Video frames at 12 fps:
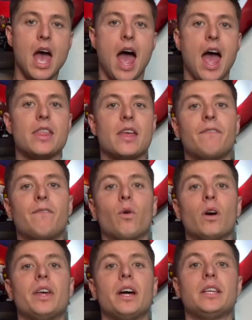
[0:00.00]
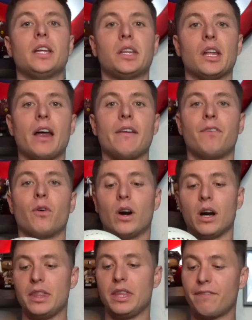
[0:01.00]
And then for the design
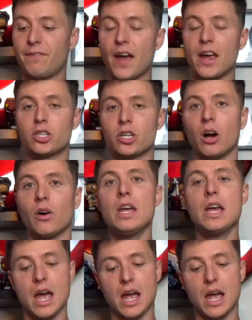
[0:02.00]
for the facial,